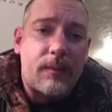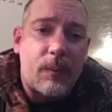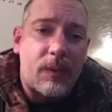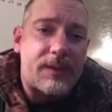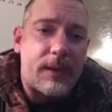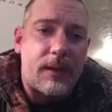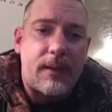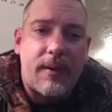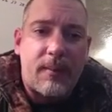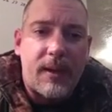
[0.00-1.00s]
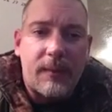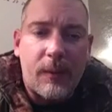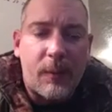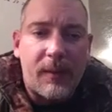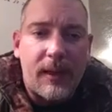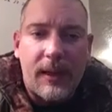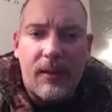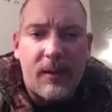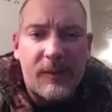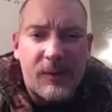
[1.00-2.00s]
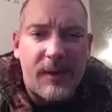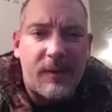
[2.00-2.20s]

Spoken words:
once they got down there by the roadblock, I don't know if he tried